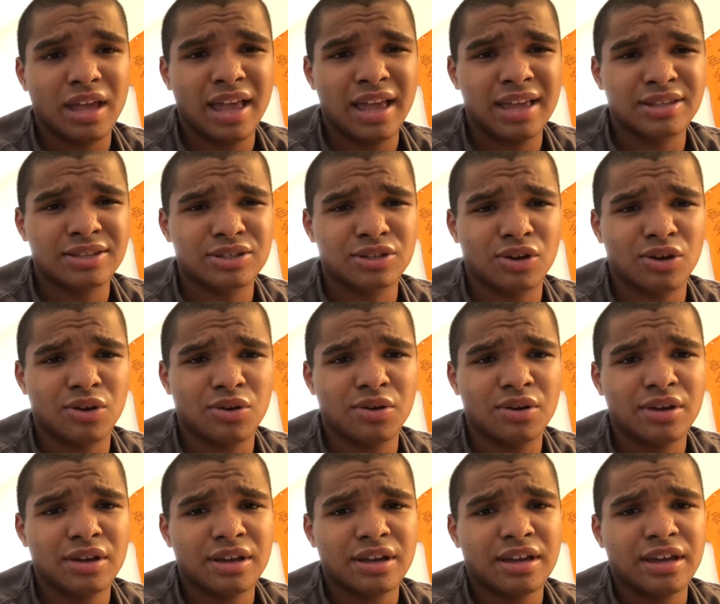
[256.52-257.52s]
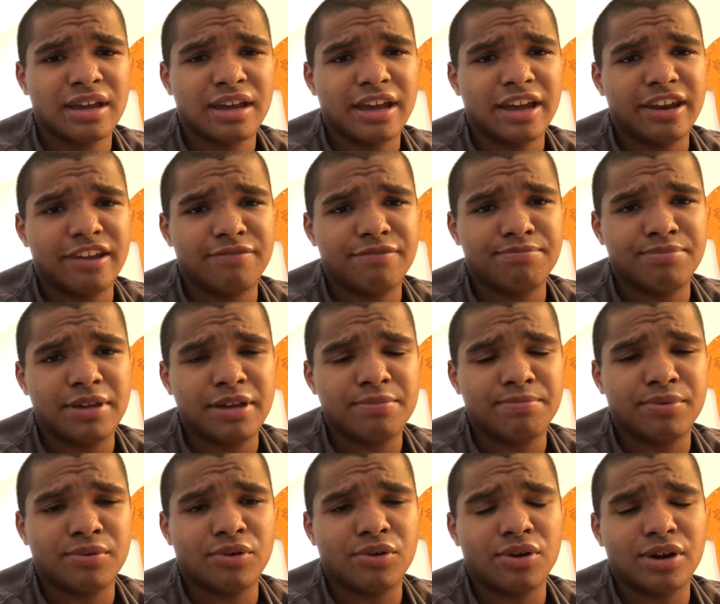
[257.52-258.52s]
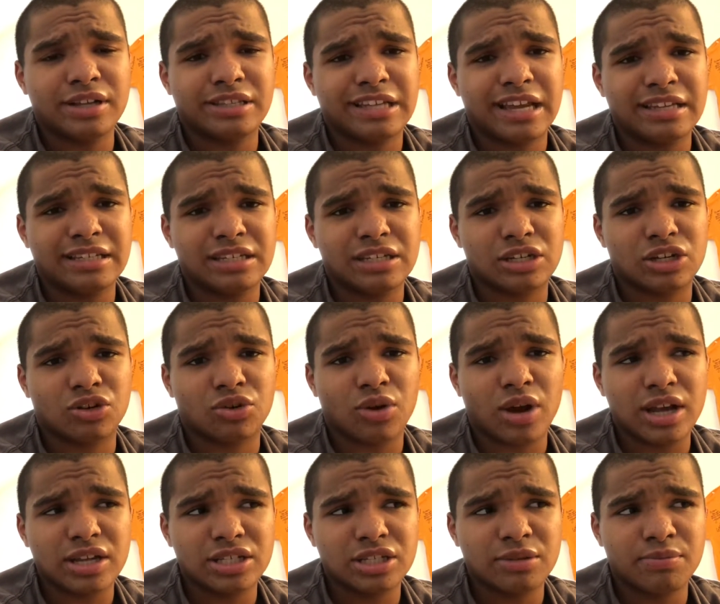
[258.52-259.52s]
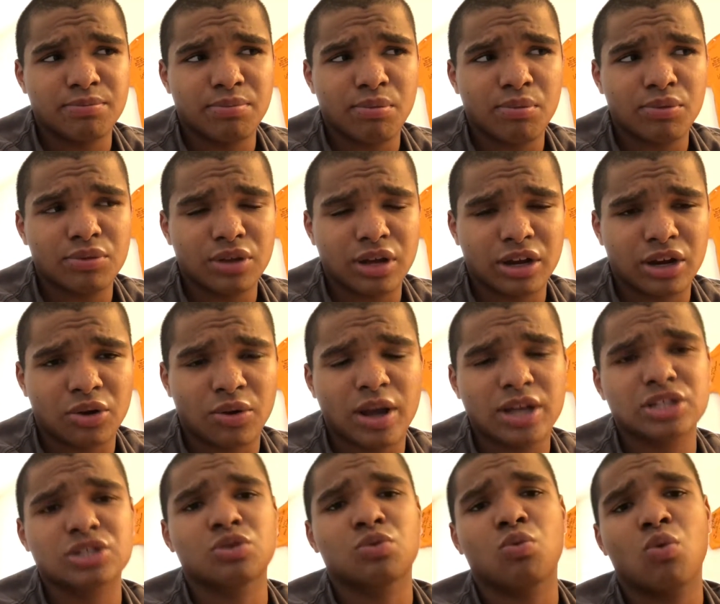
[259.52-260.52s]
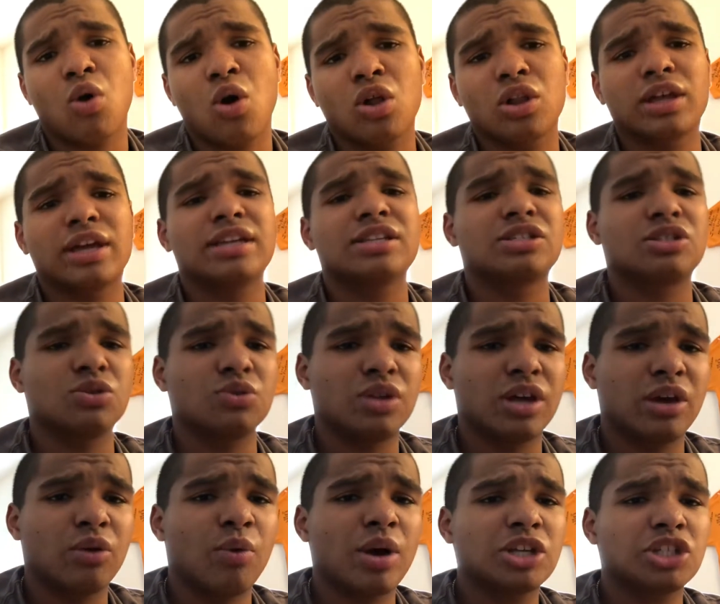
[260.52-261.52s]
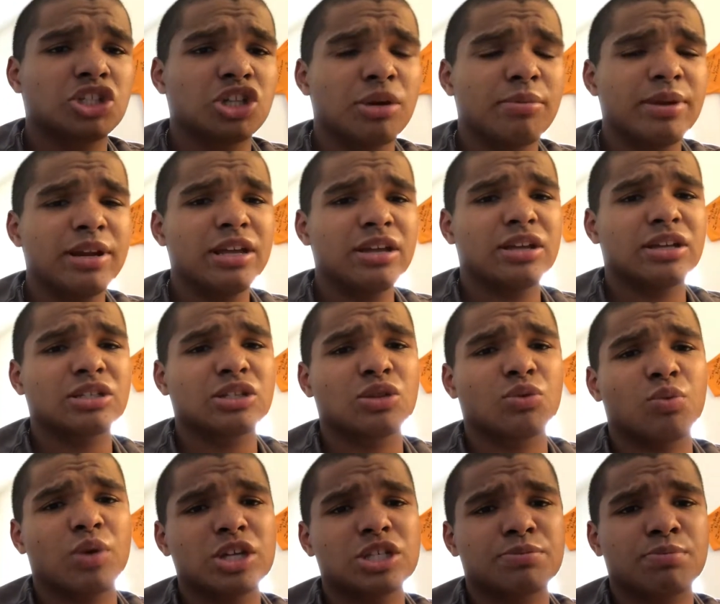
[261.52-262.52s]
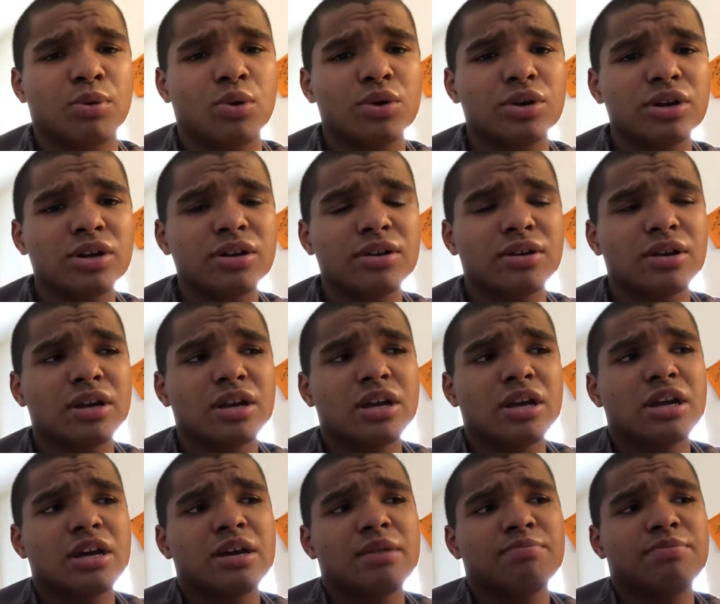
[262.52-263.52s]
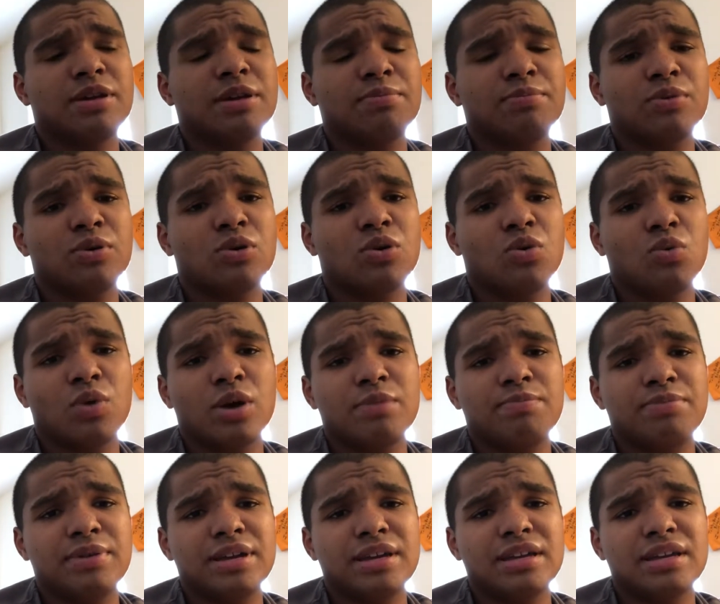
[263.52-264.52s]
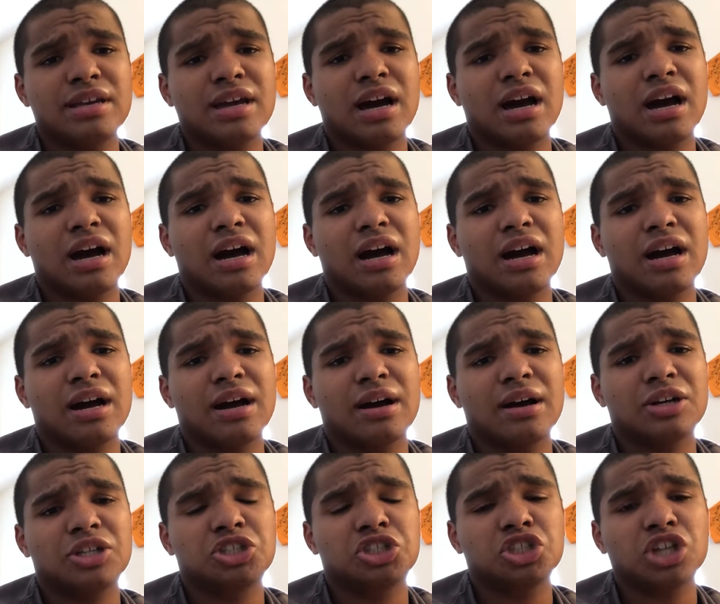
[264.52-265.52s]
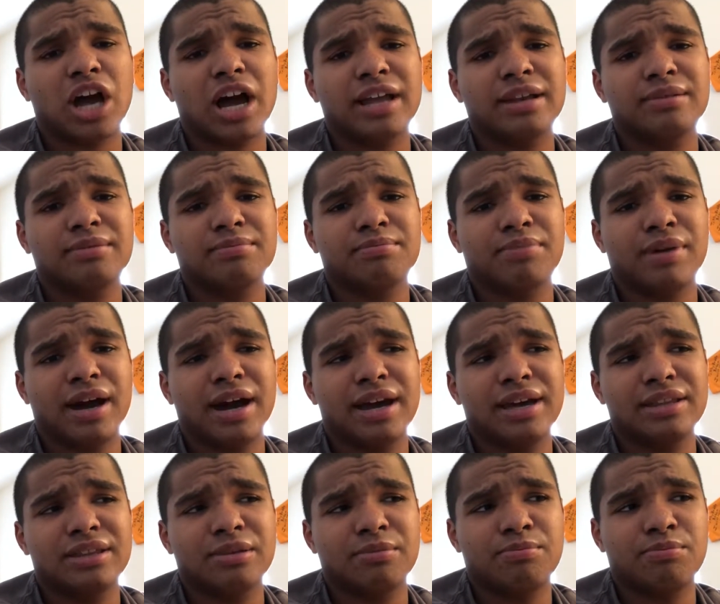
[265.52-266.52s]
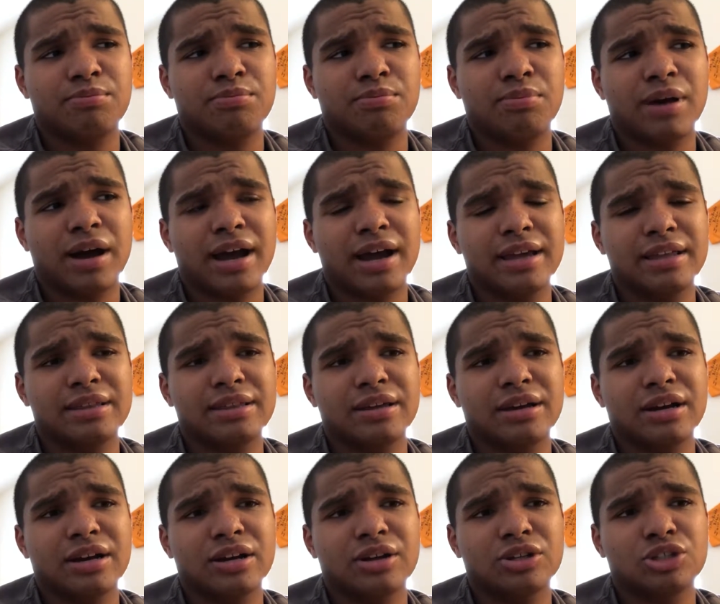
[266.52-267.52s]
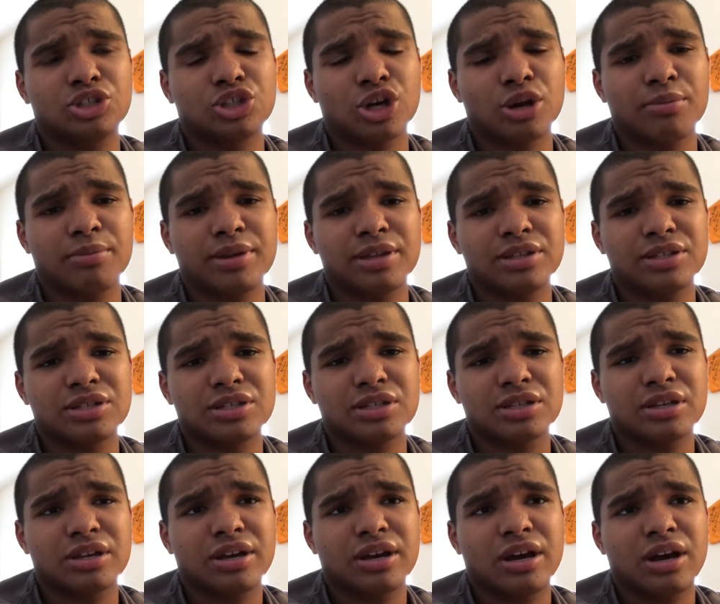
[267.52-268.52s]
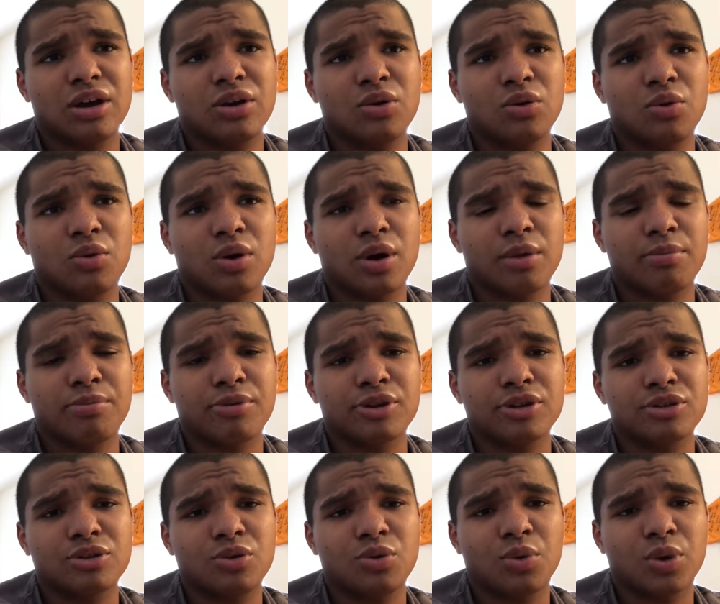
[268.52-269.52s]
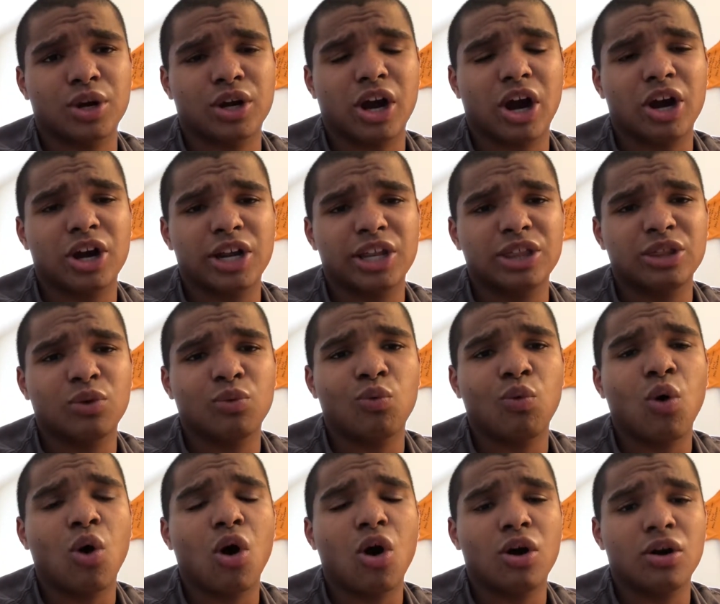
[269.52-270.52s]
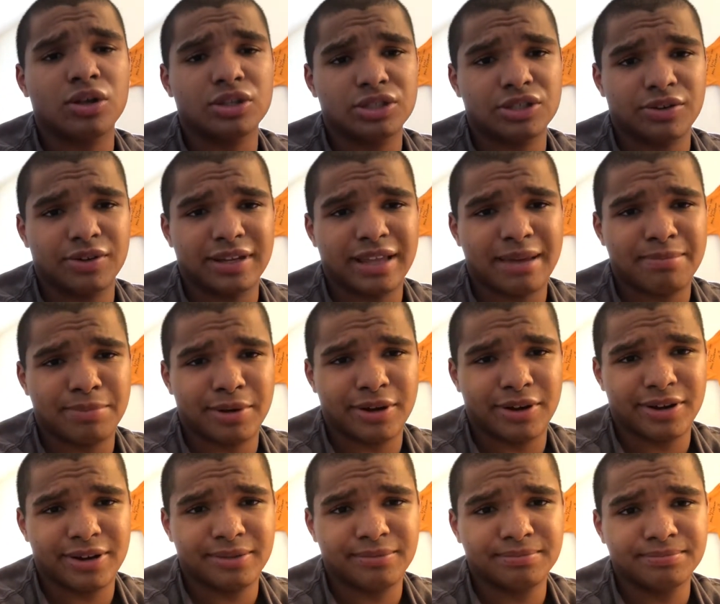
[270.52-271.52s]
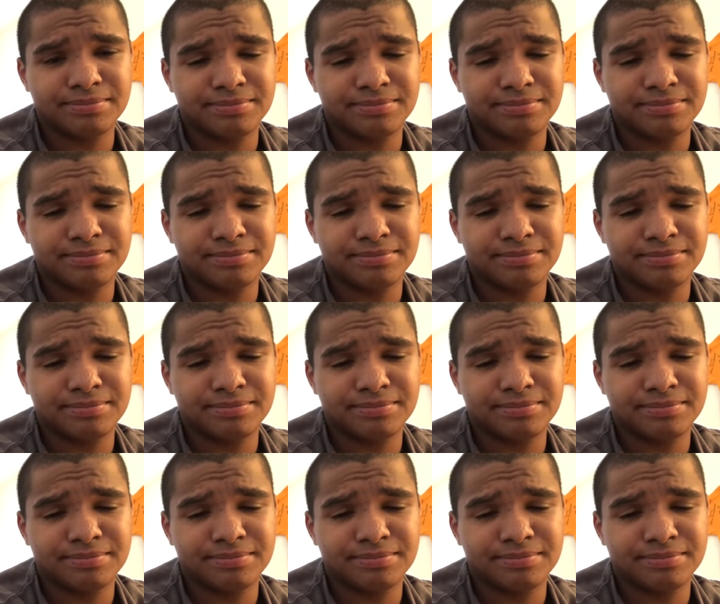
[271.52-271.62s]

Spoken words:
And so, and if people attempted to cross the wall into the West Germany, into the West border, people would be shot by the Germans who were guarding the wall during that period.